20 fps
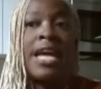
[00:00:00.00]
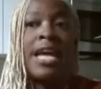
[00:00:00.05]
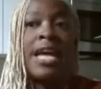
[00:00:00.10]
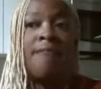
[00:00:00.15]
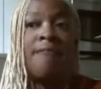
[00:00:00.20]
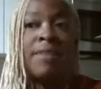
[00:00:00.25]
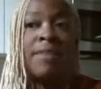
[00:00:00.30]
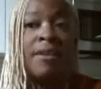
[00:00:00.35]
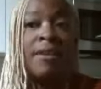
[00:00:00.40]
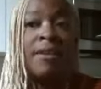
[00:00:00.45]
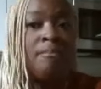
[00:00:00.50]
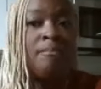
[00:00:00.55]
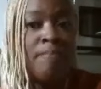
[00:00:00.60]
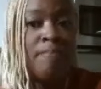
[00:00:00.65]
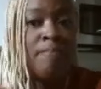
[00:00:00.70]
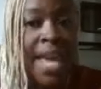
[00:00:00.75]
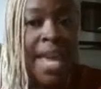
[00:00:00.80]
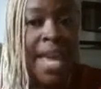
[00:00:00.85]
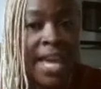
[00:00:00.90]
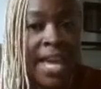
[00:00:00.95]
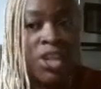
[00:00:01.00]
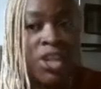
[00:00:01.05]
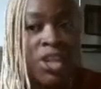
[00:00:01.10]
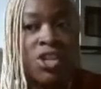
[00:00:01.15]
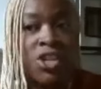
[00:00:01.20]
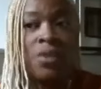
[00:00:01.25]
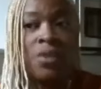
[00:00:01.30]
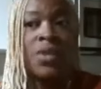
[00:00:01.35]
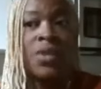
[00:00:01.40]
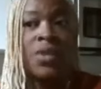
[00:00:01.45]
and me making
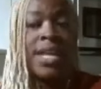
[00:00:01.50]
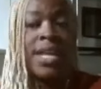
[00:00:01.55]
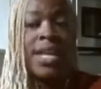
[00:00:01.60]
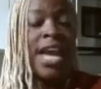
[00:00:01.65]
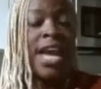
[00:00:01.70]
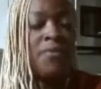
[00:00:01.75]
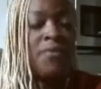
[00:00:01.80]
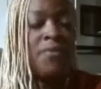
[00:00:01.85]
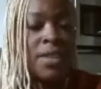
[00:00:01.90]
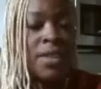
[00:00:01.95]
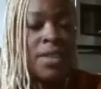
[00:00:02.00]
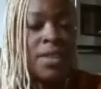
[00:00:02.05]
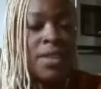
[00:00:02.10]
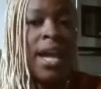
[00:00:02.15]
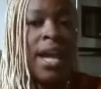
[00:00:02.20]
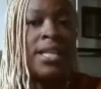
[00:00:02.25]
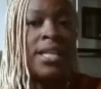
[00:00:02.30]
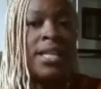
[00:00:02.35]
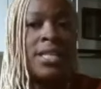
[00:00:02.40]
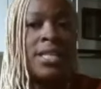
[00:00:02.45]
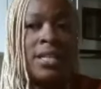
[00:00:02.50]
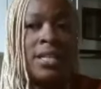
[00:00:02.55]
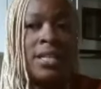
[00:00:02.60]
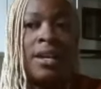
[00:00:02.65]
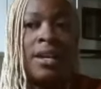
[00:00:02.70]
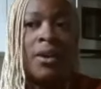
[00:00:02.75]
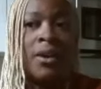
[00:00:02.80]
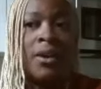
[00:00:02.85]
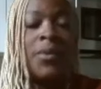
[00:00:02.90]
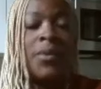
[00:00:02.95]
sure that everything I did
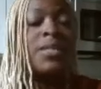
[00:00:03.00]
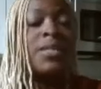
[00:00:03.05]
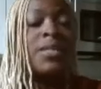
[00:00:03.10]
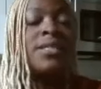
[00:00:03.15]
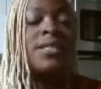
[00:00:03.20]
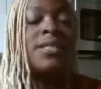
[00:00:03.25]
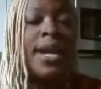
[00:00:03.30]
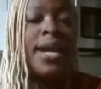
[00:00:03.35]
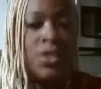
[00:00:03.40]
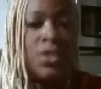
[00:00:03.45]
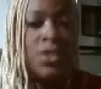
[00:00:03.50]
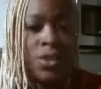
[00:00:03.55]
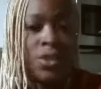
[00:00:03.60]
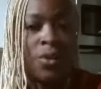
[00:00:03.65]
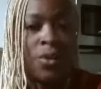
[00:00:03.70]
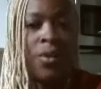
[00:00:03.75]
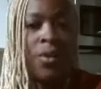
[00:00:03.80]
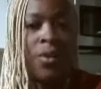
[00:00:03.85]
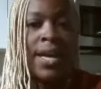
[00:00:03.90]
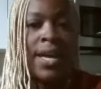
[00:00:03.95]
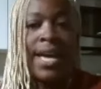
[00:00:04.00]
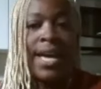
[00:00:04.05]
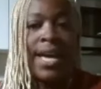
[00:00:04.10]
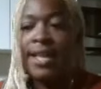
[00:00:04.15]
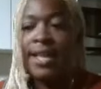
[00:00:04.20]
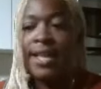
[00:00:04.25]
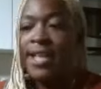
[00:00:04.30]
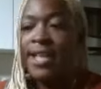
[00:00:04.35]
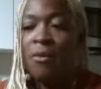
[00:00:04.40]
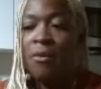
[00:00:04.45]
was intentional
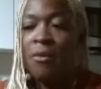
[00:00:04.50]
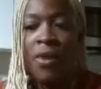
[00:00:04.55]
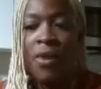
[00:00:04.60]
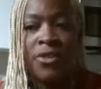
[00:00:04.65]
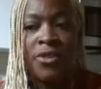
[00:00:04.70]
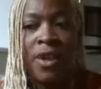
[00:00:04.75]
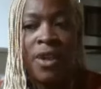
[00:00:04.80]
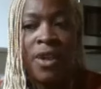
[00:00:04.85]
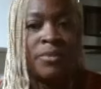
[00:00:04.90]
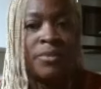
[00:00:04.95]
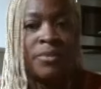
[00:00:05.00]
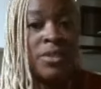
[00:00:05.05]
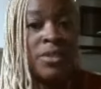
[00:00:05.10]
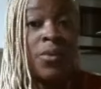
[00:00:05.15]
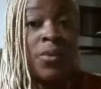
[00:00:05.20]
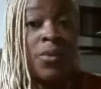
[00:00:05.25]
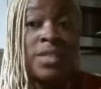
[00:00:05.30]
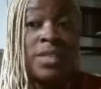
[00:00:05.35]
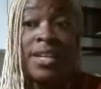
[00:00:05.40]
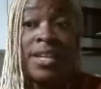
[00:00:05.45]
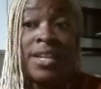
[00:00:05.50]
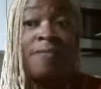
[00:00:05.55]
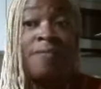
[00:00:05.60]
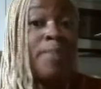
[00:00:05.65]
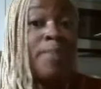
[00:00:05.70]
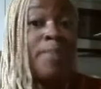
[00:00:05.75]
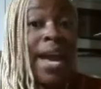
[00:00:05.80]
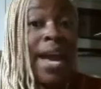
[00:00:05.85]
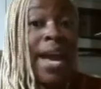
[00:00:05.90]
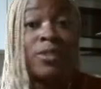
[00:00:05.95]
and that whether I was going to
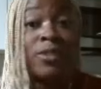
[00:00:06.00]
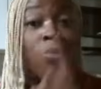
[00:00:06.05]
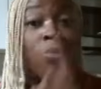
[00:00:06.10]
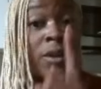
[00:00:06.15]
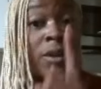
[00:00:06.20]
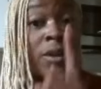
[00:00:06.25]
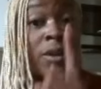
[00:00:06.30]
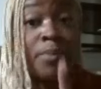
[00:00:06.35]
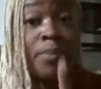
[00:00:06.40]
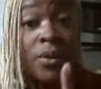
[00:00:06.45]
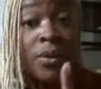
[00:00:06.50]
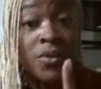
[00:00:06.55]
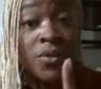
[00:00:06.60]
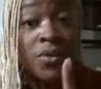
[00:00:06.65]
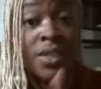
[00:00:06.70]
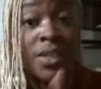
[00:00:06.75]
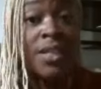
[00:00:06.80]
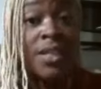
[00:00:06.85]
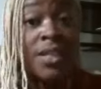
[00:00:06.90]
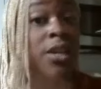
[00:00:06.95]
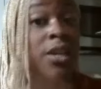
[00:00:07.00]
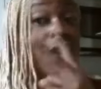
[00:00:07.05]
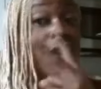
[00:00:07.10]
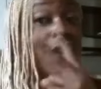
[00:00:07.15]
impact one person,